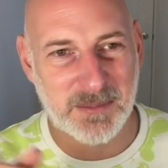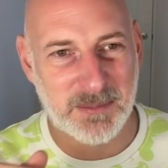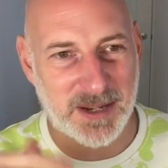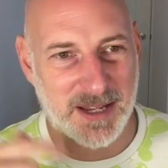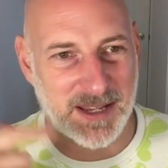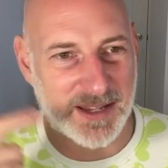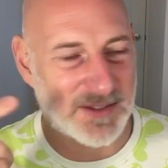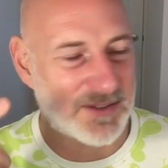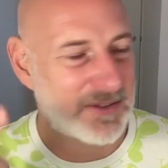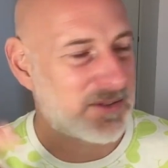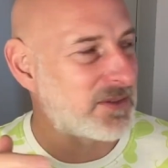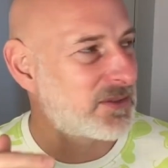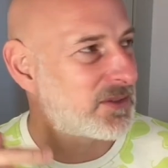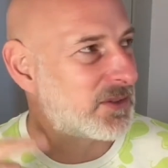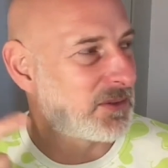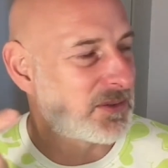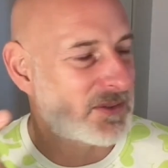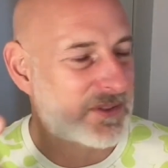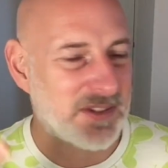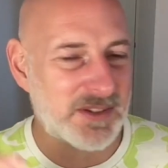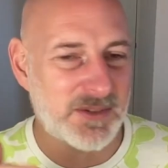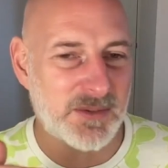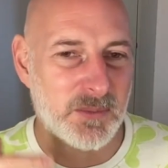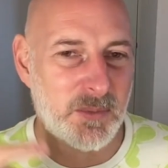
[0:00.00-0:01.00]
place, or
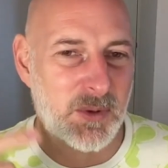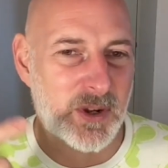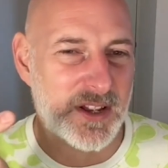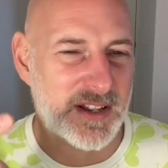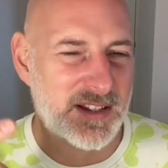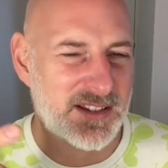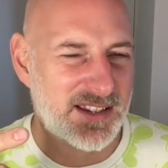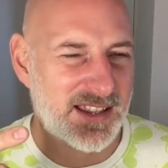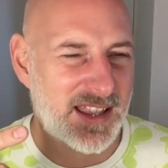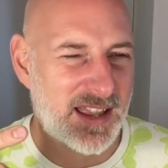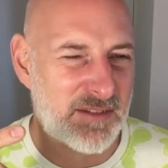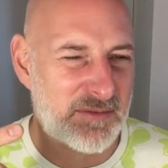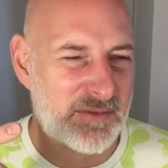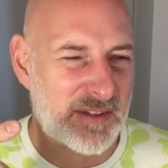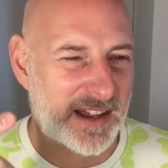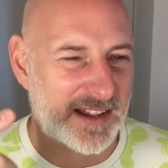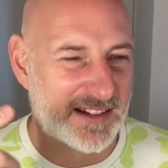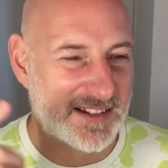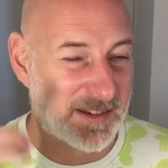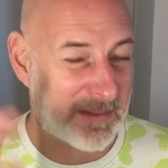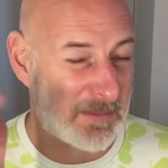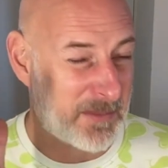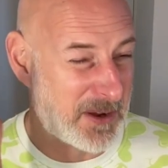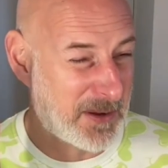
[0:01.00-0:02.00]
words to that
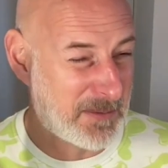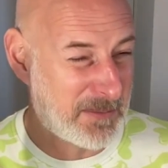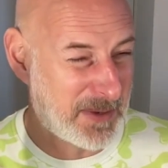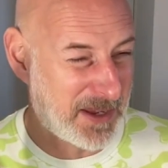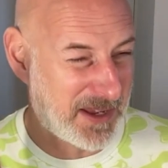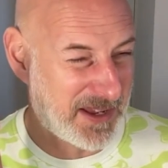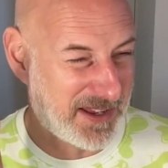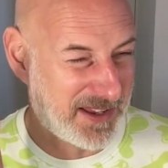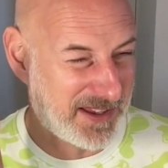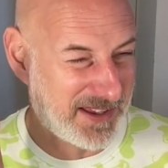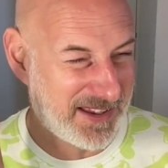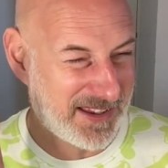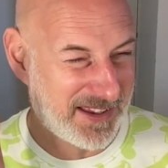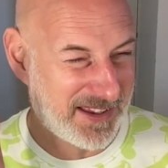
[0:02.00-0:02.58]
effect. Am I being